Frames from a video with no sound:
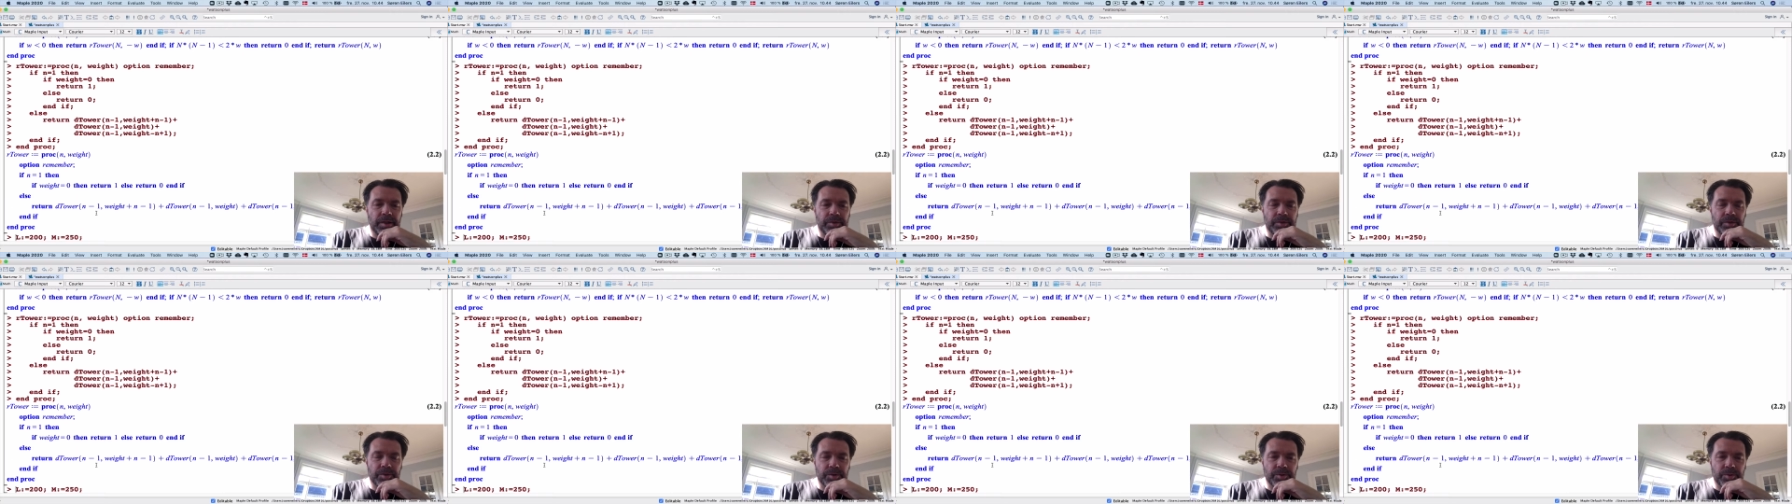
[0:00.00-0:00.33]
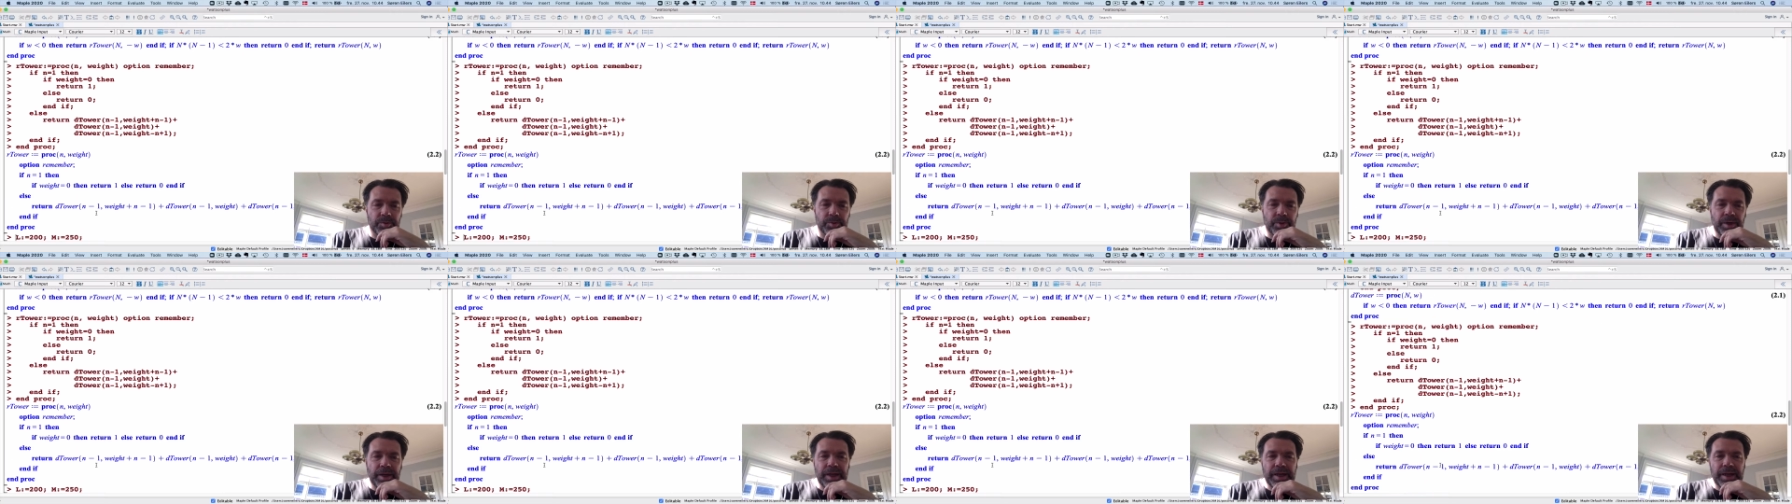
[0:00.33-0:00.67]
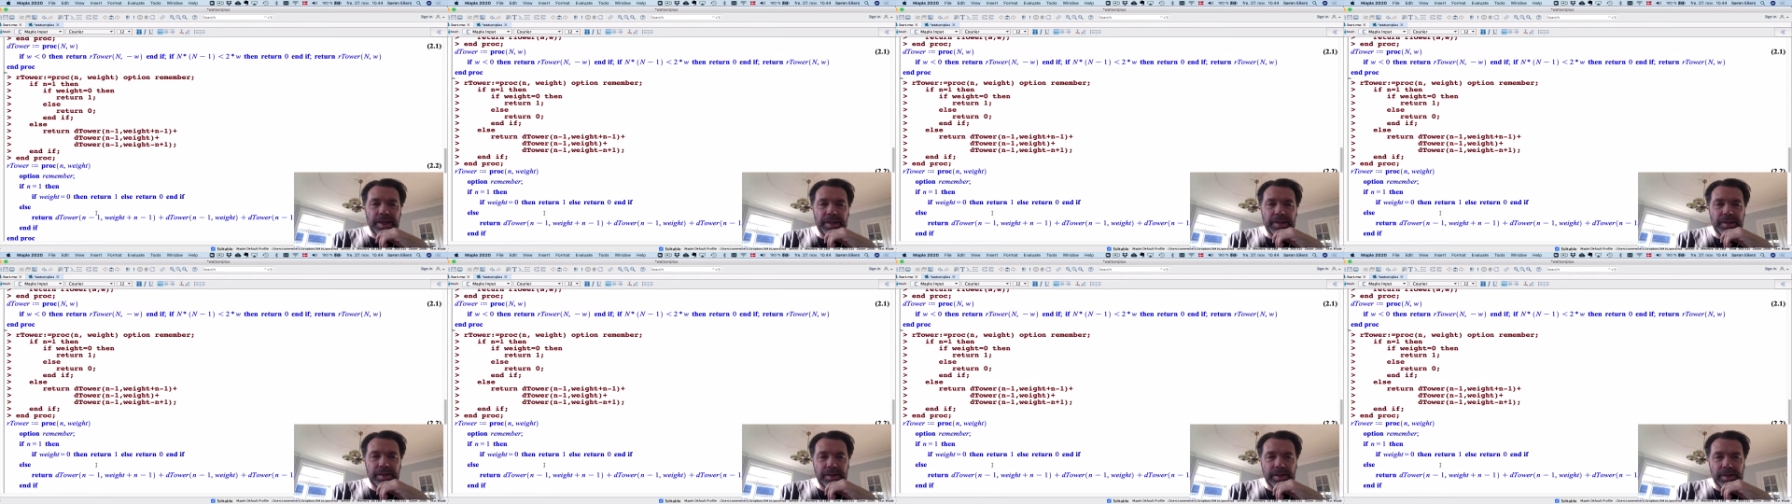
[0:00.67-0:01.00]
there's a
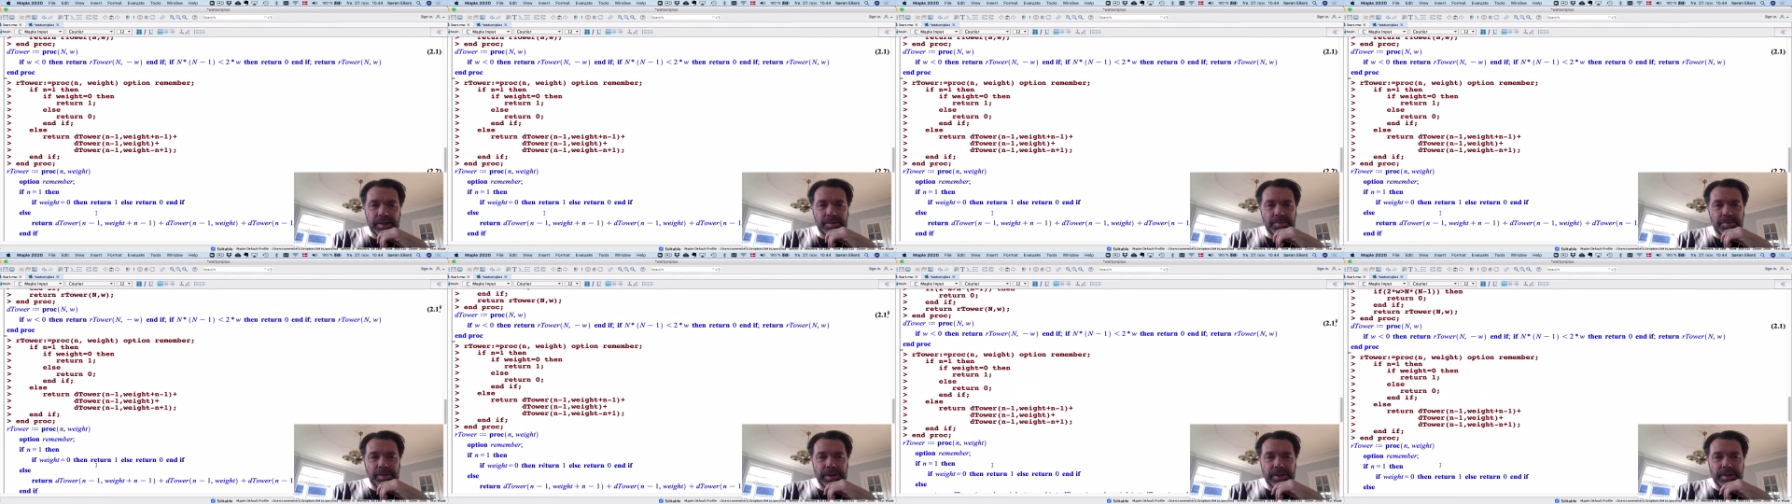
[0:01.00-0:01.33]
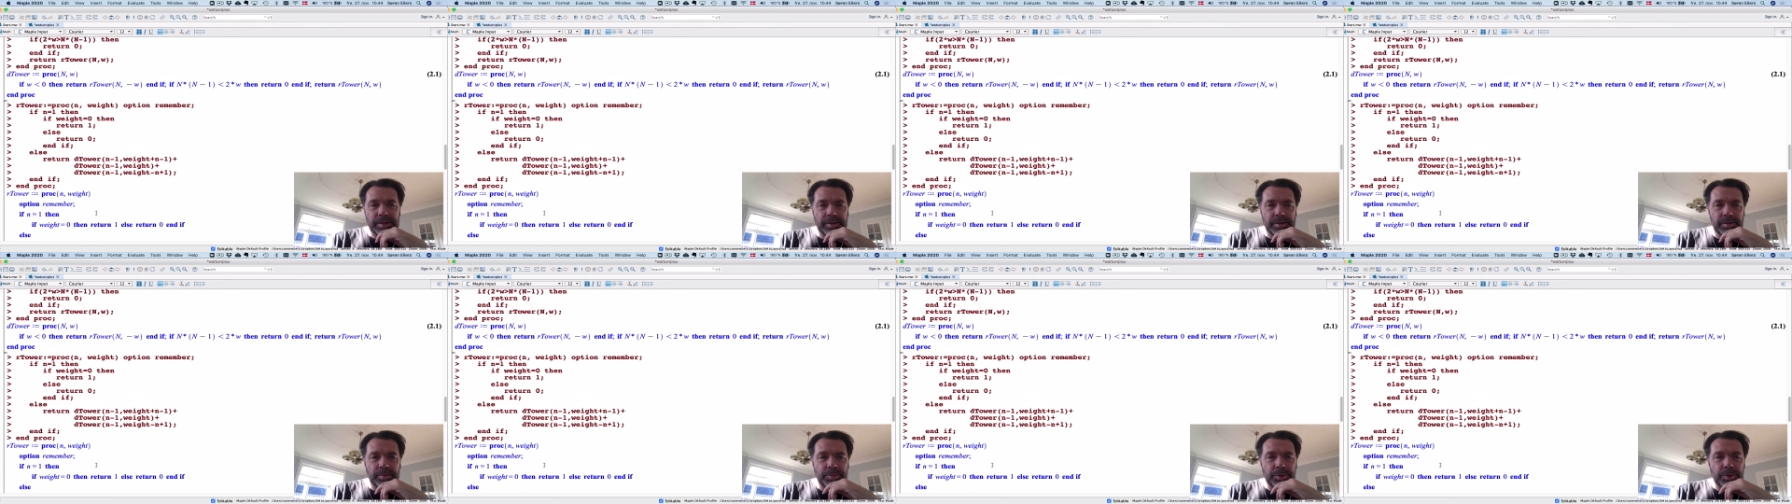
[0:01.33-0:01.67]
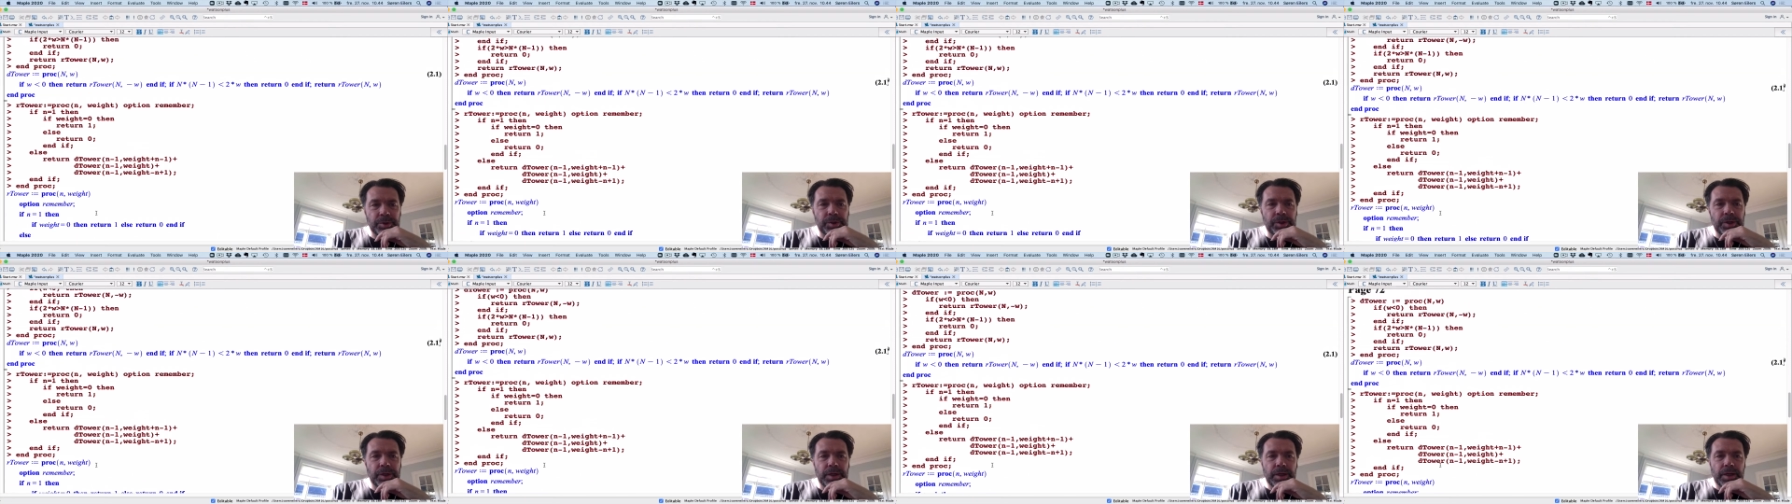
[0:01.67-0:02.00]
way explained in the
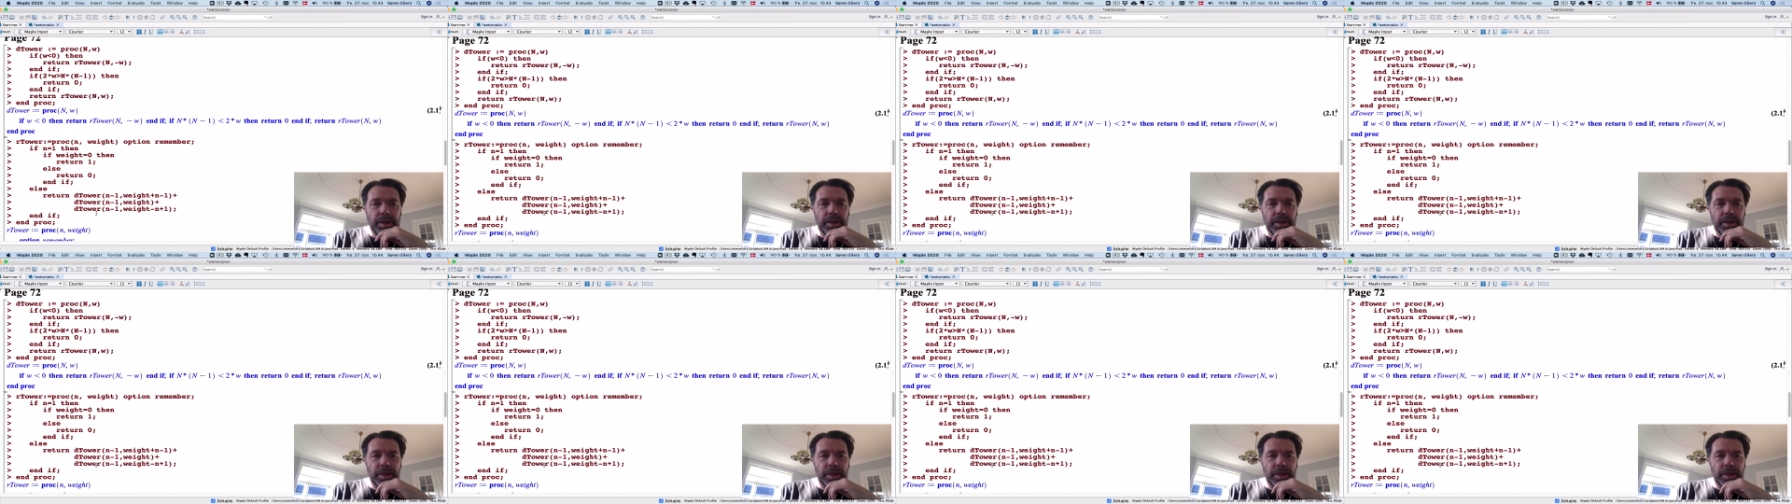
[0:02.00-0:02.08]
book